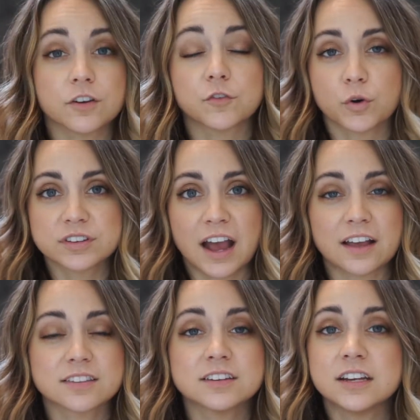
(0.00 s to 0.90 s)
Of course, it
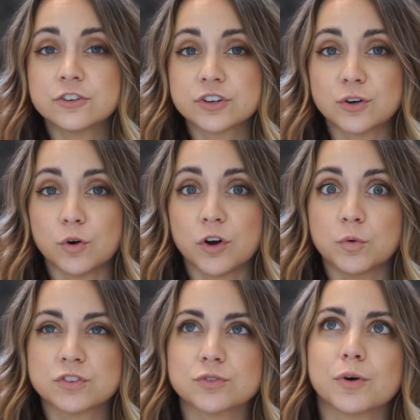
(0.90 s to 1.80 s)
has the tea tree oil,
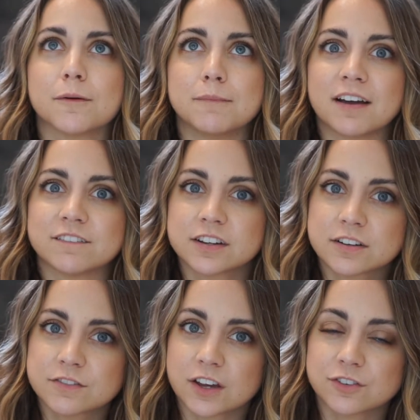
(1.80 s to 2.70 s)
which is one of my
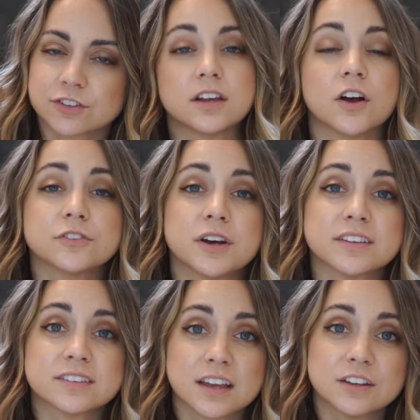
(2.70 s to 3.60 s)
very favorites. It also has
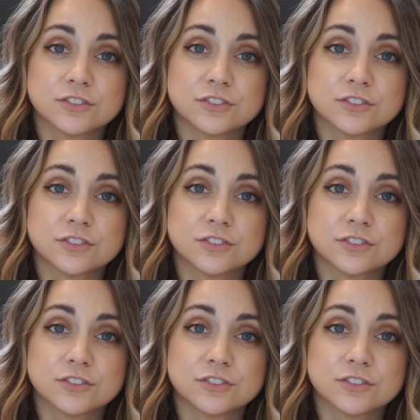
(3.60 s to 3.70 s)
St.